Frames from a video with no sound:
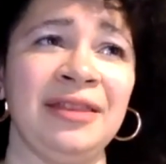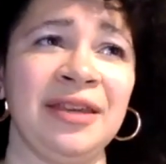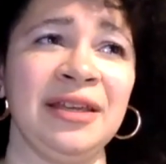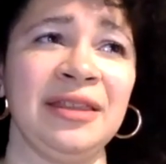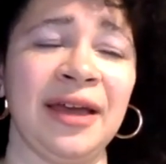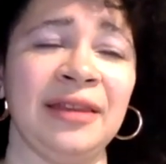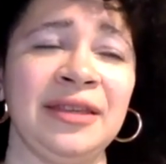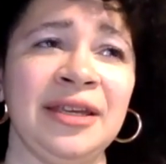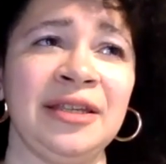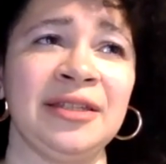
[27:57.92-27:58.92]
I think
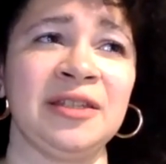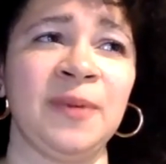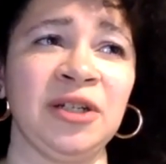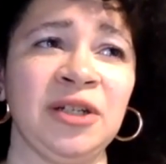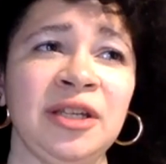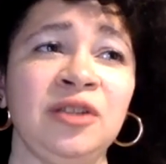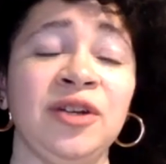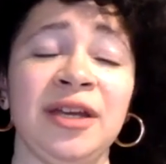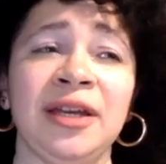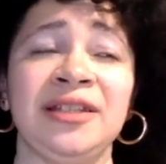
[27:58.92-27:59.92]
that these, especially
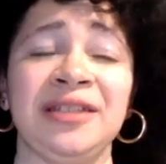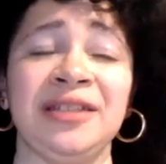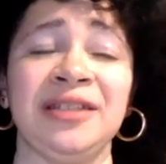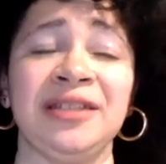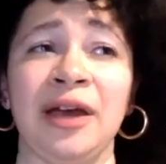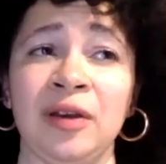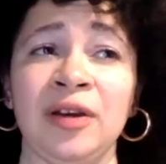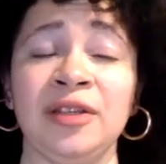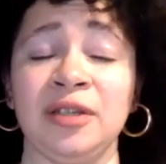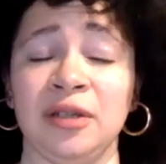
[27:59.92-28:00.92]
looking at examples
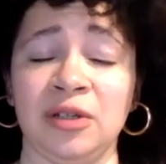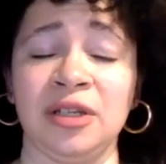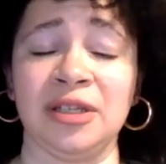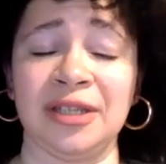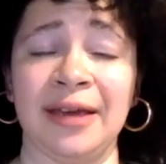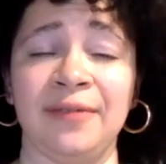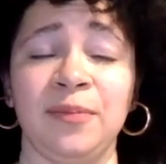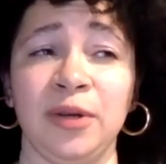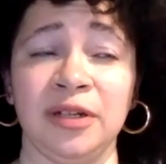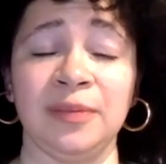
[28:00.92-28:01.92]
other institutions
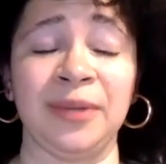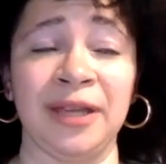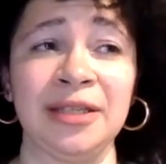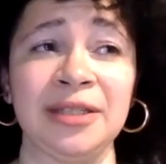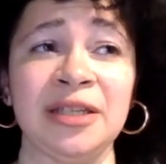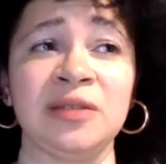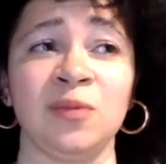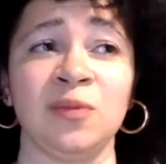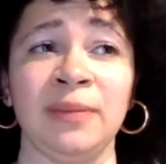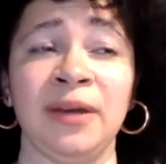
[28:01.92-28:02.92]
have put into place,
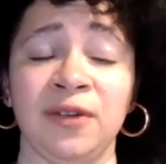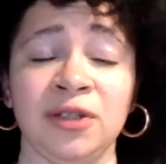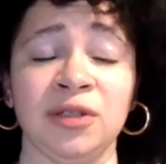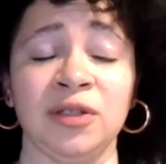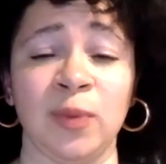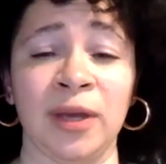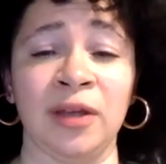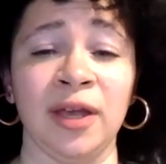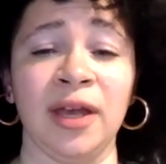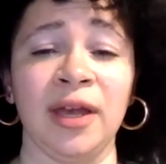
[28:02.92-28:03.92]
is really beneficial as
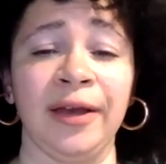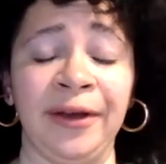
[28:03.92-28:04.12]
well.